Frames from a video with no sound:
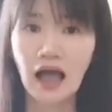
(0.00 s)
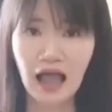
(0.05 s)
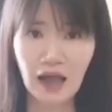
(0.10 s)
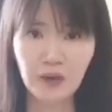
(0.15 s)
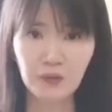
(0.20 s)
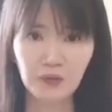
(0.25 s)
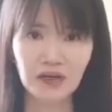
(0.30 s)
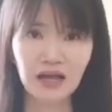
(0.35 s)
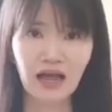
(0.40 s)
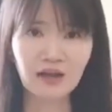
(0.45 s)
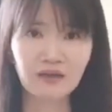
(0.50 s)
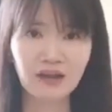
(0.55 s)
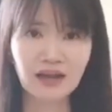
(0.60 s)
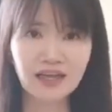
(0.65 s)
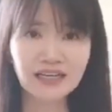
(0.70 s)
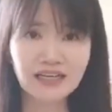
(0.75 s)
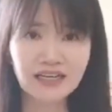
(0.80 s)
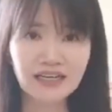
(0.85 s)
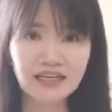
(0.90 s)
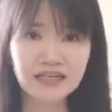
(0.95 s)
I would
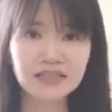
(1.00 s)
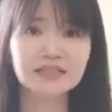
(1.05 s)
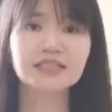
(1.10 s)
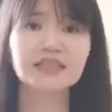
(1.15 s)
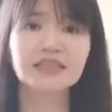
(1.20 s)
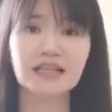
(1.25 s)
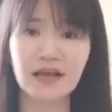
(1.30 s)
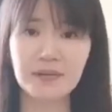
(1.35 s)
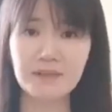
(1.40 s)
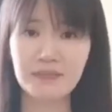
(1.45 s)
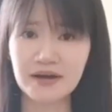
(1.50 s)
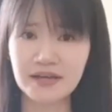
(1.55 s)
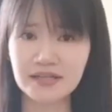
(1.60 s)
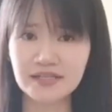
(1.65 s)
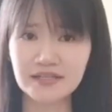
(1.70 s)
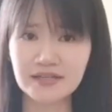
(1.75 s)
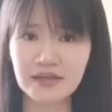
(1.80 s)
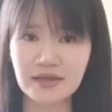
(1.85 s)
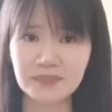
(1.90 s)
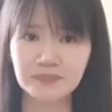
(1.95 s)
outline it step by
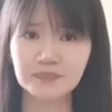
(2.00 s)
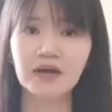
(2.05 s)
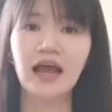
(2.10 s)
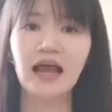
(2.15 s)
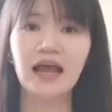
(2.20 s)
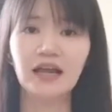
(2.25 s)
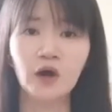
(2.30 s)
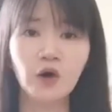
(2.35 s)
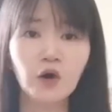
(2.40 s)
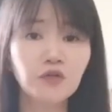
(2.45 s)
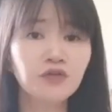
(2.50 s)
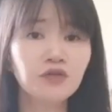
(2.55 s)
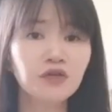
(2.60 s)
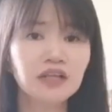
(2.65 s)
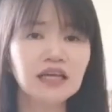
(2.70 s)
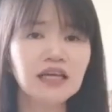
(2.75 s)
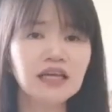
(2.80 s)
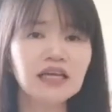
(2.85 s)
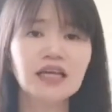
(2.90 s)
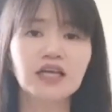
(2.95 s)
step, and
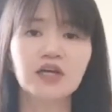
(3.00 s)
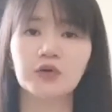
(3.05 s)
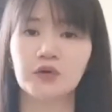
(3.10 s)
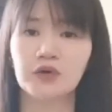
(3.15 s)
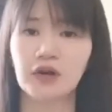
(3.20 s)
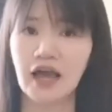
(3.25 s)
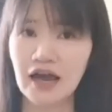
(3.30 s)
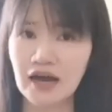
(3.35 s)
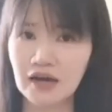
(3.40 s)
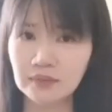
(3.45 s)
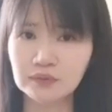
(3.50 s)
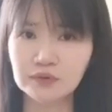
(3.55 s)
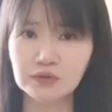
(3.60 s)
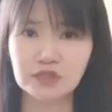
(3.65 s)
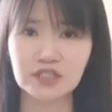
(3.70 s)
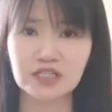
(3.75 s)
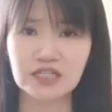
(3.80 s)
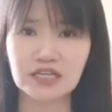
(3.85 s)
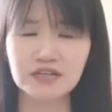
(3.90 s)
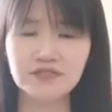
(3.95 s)
hopefully it could help to
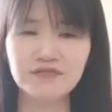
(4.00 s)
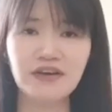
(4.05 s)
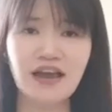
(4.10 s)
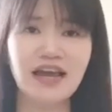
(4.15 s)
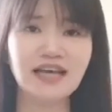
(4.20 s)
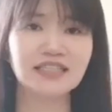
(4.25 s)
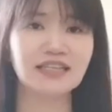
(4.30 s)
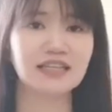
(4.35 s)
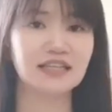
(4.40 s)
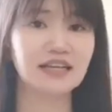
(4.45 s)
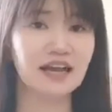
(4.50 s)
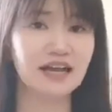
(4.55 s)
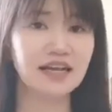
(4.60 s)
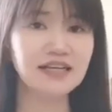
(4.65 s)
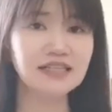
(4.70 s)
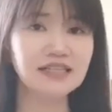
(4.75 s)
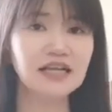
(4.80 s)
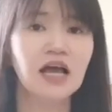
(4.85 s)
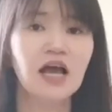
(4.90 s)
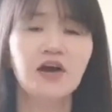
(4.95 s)
serve as a
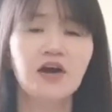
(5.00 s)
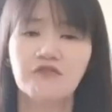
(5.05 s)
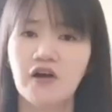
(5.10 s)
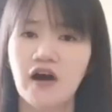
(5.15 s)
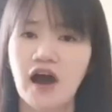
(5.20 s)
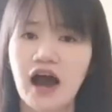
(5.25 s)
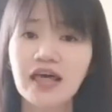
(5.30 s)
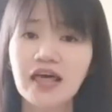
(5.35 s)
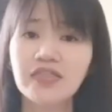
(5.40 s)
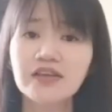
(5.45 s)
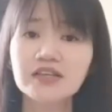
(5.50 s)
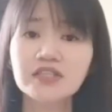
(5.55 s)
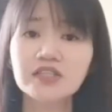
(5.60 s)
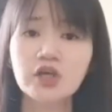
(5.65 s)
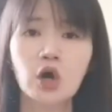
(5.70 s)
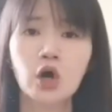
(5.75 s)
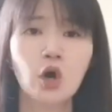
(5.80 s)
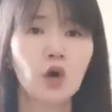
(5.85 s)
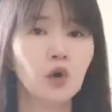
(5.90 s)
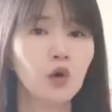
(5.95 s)
guide for others
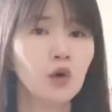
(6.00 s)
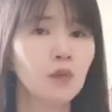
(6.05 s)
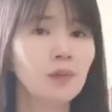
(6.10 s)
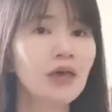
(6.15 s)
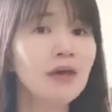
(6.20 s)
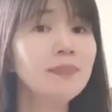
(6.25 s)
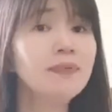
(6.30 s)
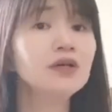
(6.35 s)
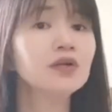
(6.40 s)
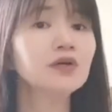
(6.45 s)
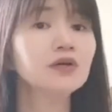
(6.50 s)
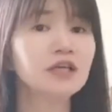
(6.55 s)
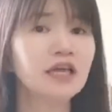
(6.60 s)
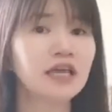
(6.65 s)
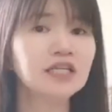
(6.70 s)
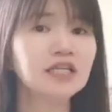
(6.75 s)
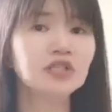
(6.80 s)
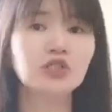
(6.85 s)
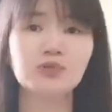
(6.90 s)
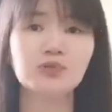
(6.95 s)
who may be
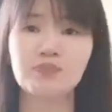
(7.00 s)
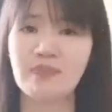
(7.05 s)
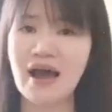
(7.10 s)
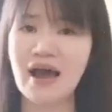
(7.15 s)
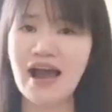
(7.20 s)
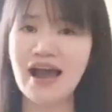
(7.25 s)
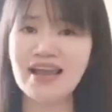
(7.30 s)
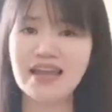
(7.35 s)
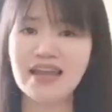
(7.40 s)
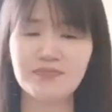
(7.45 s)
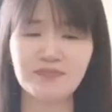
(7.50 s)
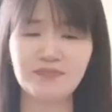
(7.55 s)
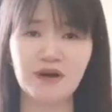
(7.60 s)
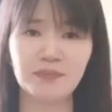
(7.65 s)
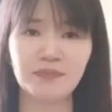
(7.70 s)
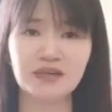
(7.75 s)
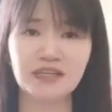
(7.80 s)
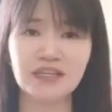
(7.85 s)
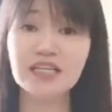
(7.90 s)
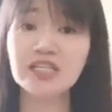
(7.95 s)
looking to buy a
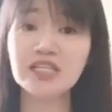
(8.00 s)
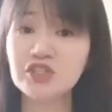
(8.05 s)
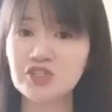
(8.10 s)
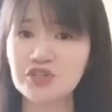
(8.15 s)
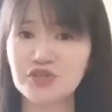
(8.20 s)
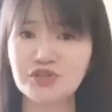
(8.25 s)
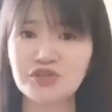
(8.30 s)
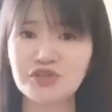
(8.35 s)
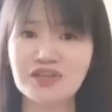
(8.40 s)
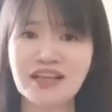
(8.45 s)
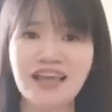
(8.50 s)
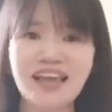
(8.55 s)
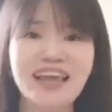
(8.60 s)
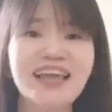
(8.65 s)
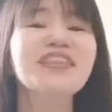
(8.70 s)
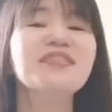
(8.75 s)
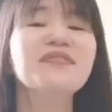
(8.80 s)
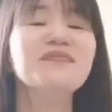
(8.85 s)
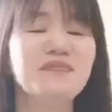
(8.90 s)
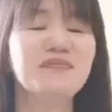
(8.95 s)
property soon
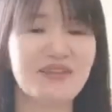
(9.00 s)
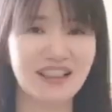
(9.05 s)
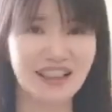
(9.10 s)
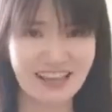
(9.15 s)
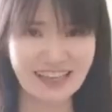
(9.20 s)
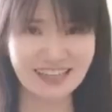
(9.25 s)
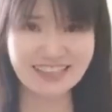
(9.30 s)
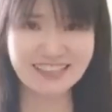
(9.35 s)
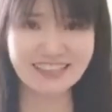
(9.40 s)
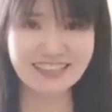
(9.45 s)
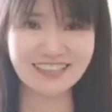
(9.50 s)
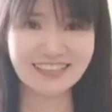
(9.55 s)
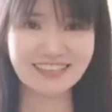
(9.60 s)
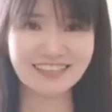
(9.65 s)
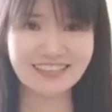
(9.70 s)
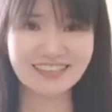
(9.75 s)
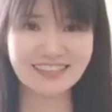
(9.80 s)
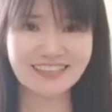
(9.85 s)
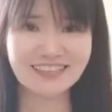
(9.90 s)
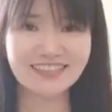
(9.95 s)
in Malaysia.
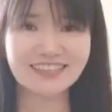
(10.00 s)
